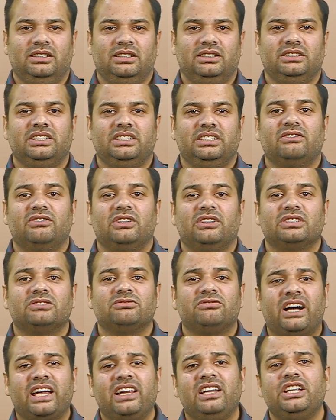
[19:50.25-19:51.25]
There was
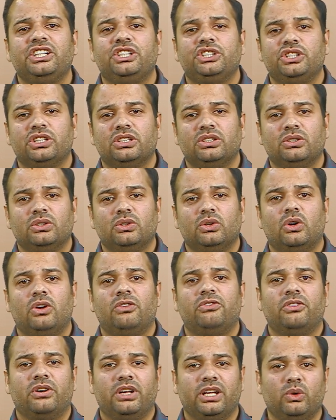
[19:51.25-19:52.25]
violation of
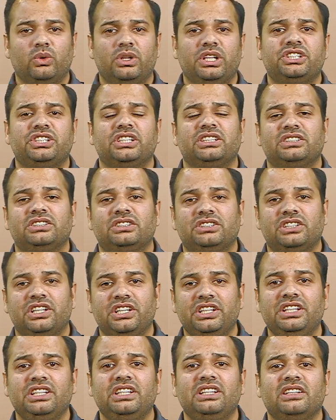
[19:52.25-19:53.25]
Regulation
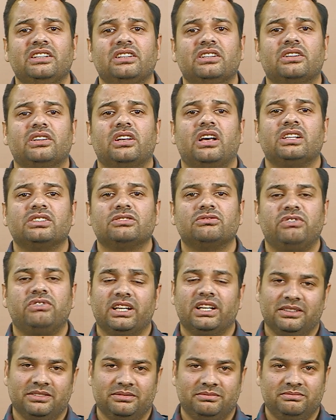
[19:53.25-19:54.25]
3 Clause 1